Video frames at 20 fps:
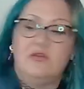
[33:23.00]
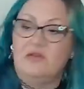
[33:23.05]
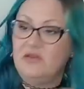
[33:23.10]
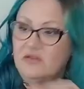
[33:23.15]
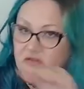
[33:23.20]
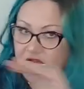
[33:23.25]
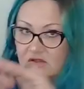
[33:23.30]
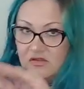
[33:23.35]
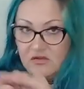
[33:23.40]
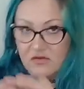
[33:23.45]

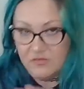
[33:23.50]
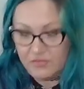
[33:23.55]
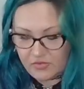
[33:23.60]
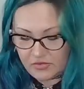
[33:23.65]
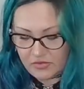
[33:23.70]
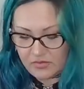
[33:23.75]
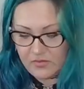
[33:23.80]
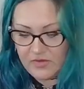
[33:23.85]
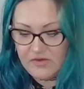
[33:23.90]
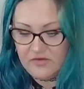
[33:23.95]
continue to
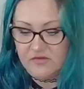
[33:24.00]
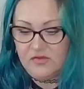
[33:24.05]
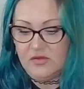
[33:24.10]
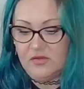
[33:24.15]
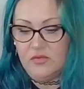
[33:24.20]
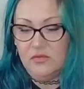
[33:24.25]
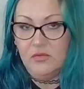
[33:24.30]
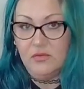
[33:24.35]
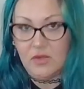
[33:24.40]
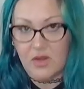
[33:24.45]
pull away
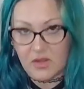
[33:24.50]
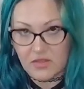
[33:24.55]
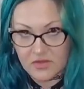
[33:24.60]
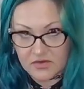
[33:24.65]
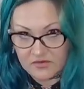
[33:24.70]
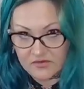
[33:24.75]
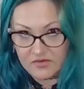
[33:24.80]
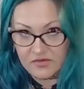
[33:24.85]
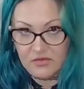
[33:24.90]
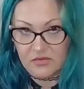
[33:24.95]
2, and
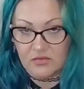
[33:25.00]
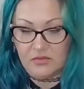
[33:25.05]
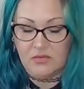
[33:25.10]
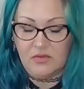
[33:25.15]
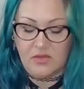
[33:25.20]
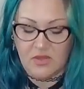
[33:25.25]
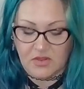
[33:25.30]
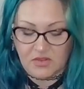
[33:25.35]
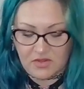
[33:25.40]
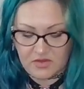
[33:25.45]
then 2,
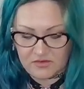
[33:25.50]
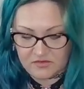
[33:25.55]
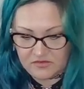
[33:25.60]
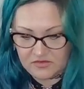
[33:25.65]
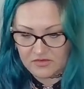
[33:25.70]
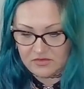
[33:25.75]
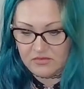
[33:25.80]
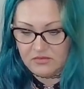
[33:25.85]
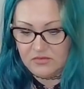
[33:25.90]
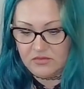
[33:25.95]
and then
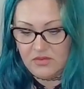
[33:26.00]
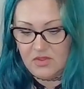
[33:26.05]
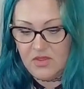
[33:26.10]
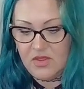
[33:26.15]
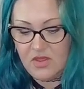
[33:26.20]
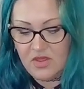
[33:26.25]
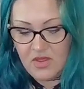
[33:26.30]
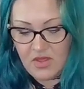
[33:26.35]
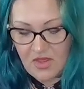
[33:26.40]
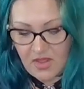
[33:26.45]
2,
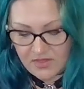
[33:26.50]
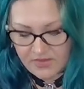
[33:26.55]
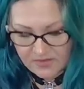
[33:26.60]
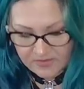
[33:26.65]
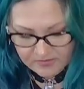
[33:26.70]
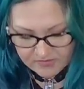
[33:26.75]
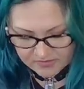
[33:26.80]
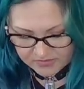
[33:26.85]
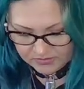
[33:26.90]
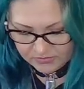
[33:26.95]
and then
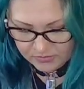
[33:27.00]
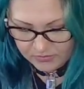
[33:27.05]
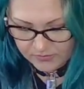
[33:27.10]
2.